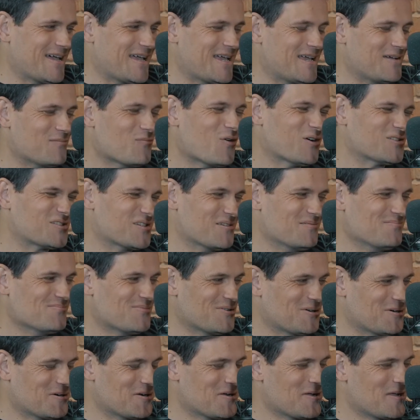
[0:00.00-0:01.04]
it wasn't,
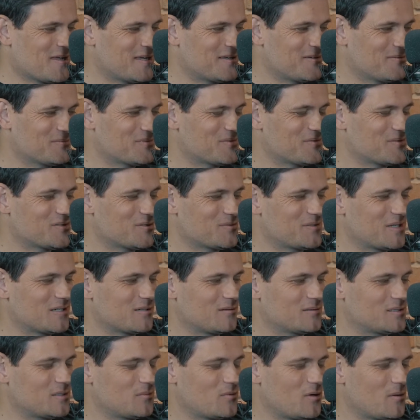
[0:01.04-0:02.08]
but it comes from
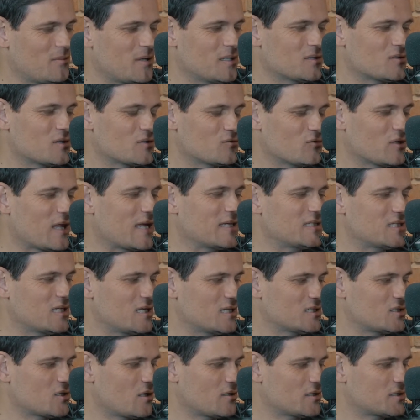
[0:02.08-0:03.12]
subject-oriented programming. It's
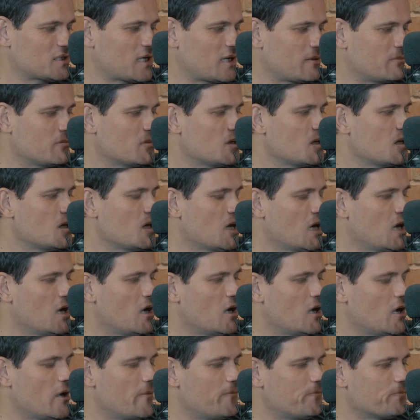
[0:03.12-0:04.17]
related, it's not the same.
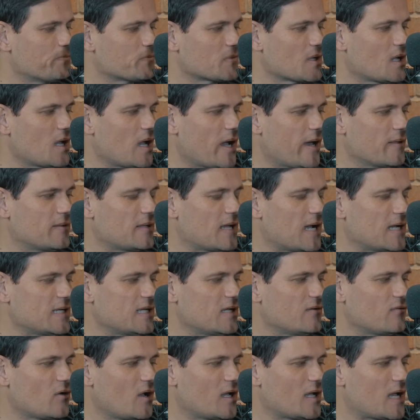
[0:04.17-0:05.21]
And the
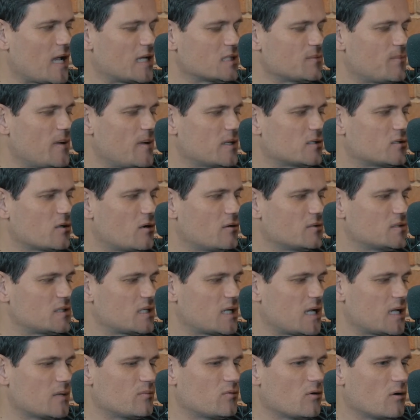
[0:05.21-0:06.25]
idea of
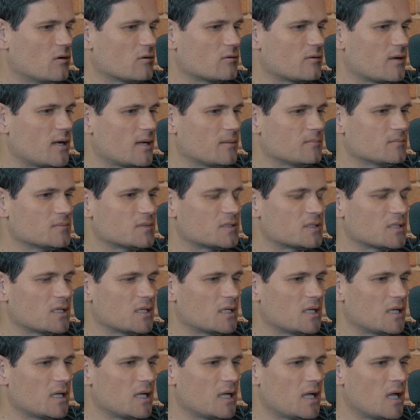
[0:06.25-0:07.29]
aspect-oriented programs,
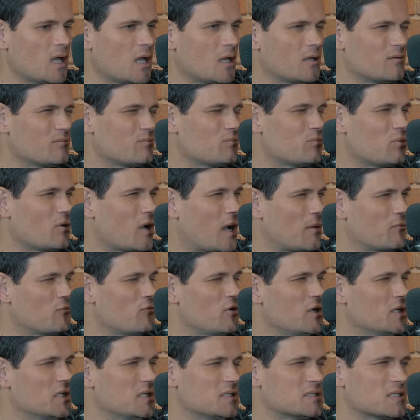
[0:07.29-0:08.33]
I'm
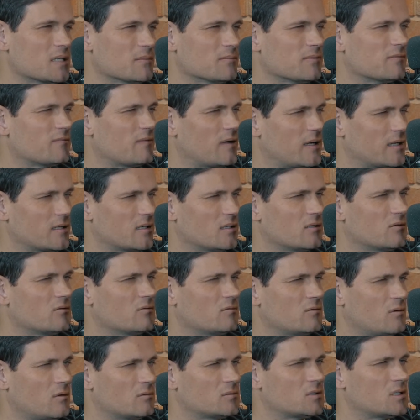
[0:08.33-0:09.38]
really simplifying and
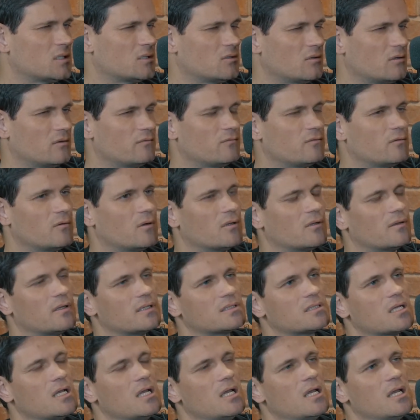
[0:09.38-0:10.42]
grossly cutting through all
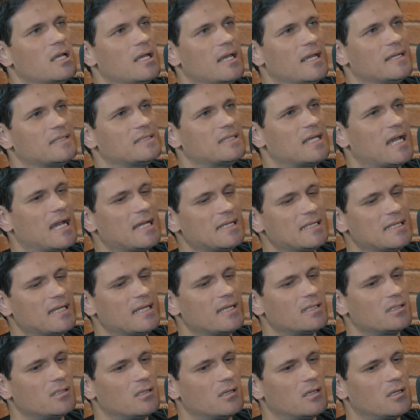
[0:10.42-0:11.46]
this, is the
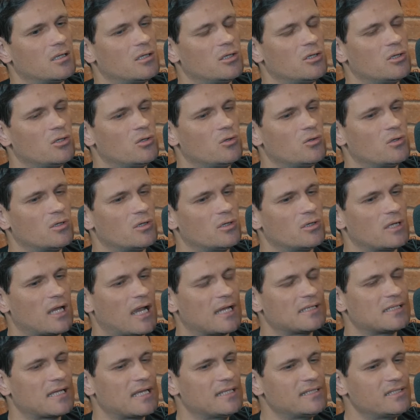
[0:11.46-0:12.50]
idea that you can
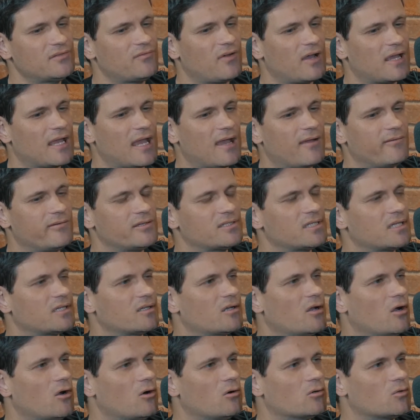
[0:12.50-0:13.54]
identify areas in
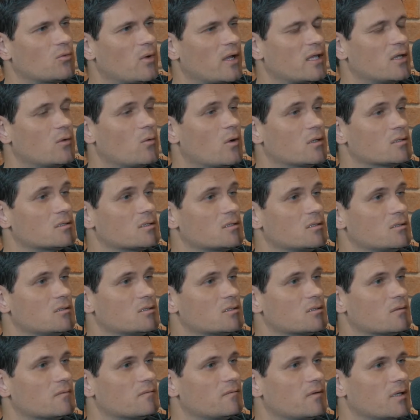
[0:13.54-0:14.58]
code where you want to do
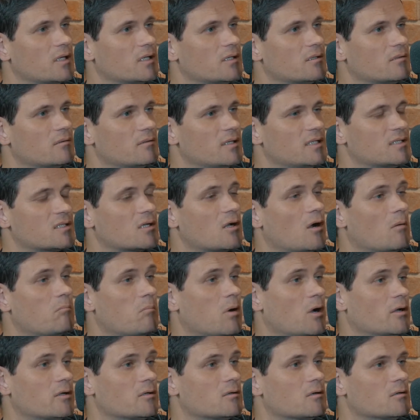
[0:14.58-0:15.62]
something. These are called
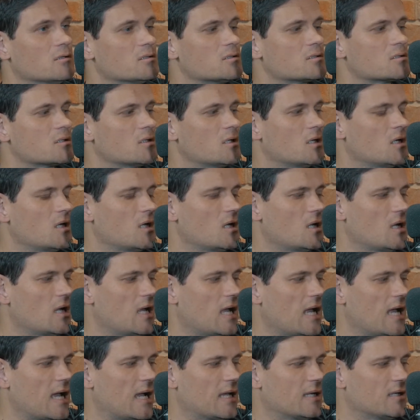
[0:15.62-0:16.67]
point cuts.
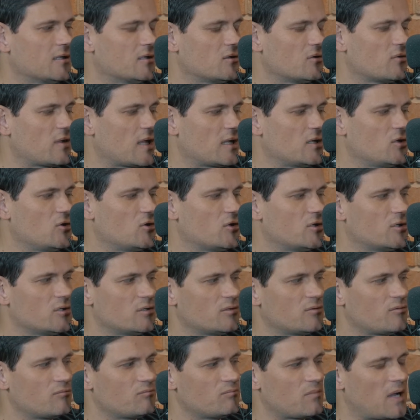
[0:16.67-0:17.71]
And then you
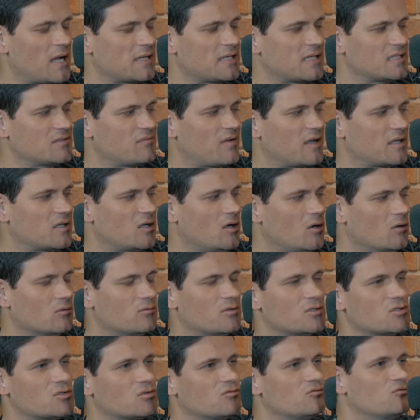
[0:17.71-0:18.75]
can identify
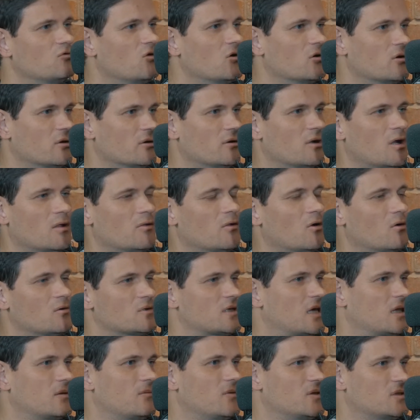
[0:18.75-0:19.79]
code that should run at
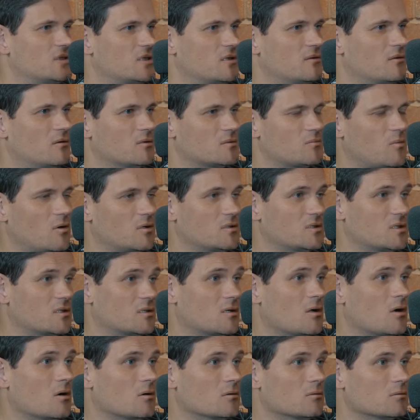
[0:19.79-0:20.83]
those elements in those points
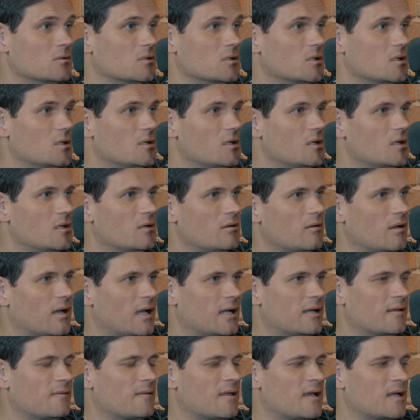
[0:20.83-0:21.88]
of code.
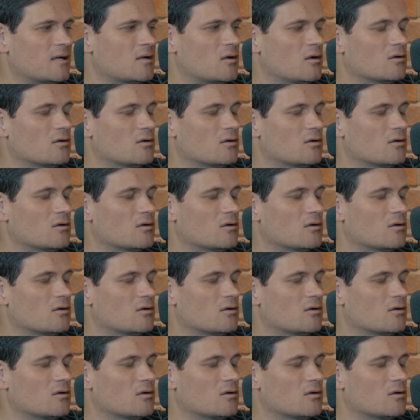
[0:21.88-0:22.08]
Right? And they're